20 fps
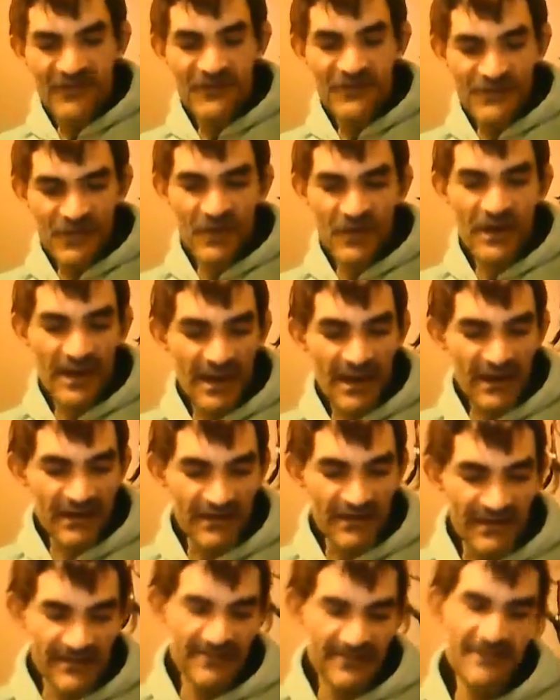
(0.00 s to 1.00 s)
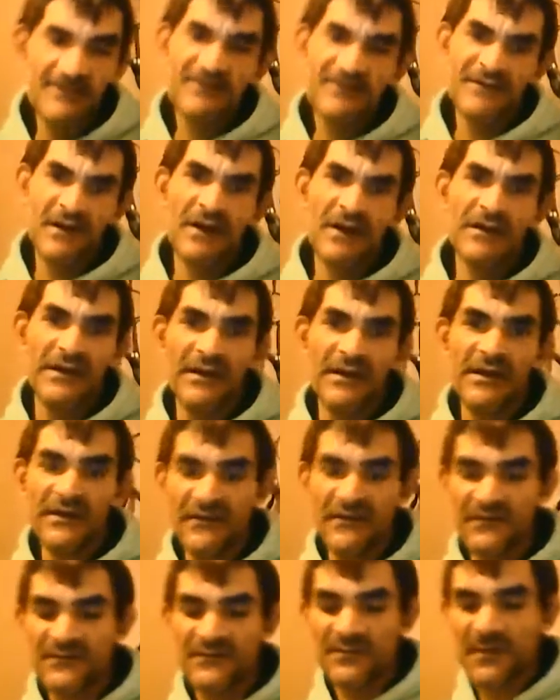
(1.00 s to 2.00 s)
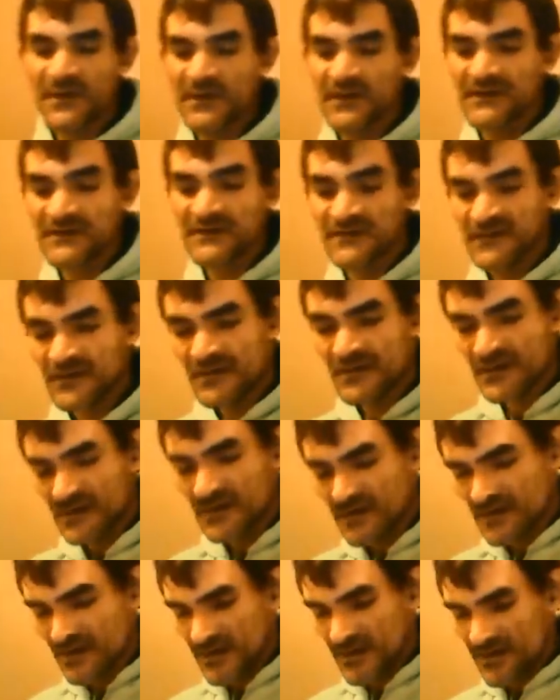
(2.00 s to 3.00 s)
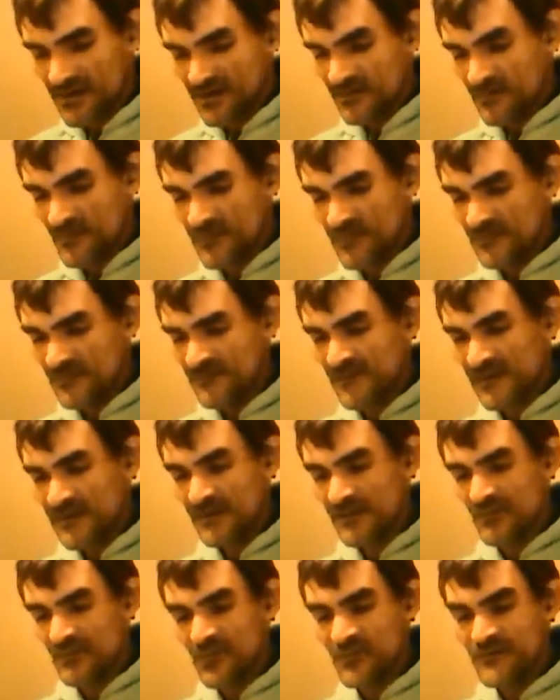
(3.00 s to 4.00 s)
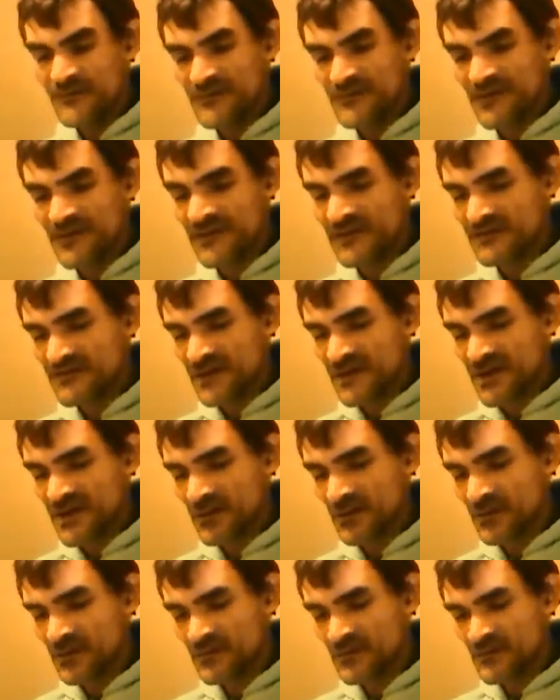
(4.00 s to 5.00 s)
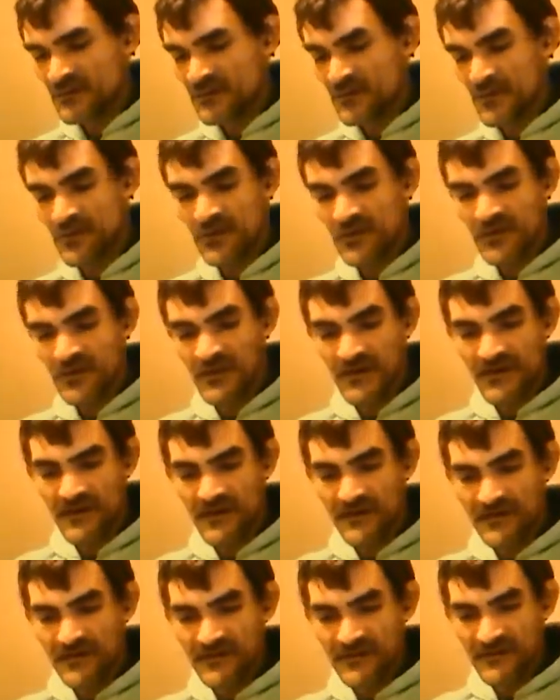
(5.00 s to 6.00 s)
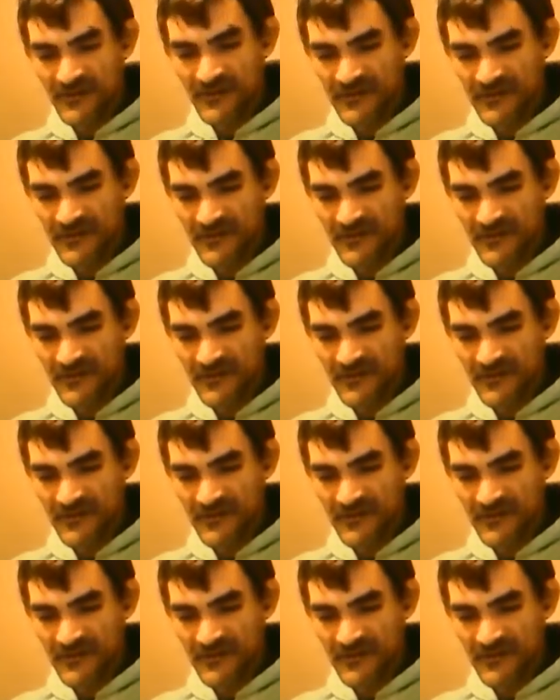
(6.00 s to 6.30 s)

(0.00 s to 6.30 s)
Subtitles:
show you how to tie the ends, because once I get more sage, I will show you guys